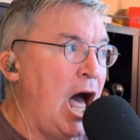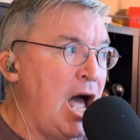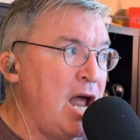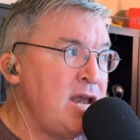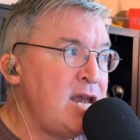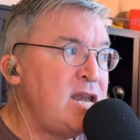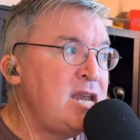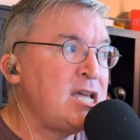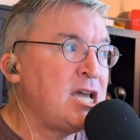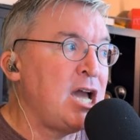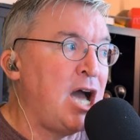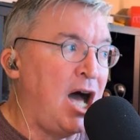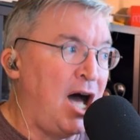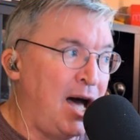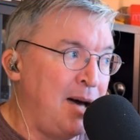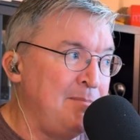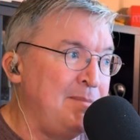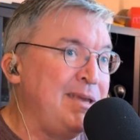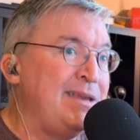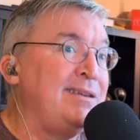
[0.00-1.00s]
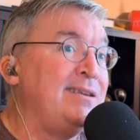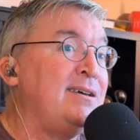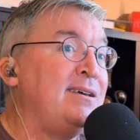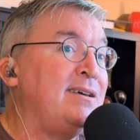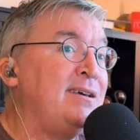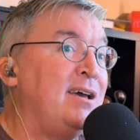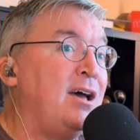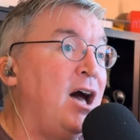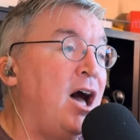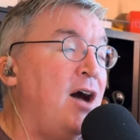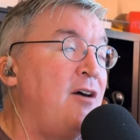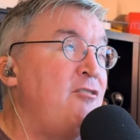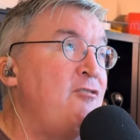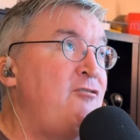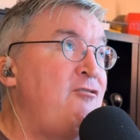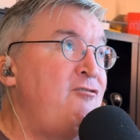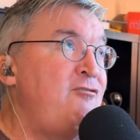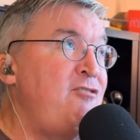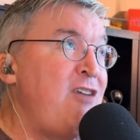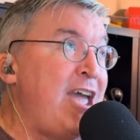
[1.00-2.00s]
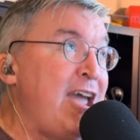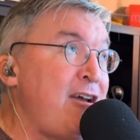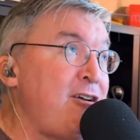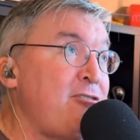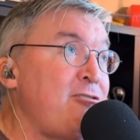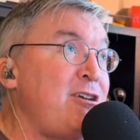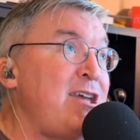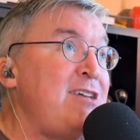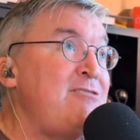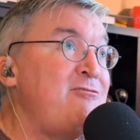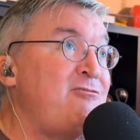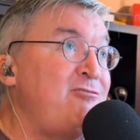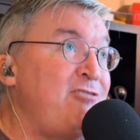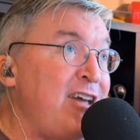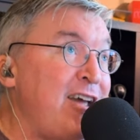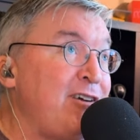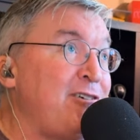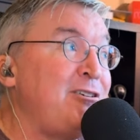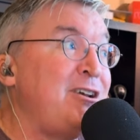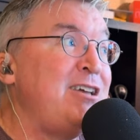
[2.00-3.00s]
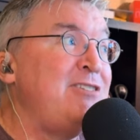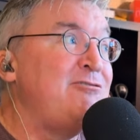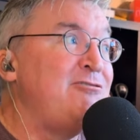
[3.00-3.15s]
uncommon, a pro feature. Very, very,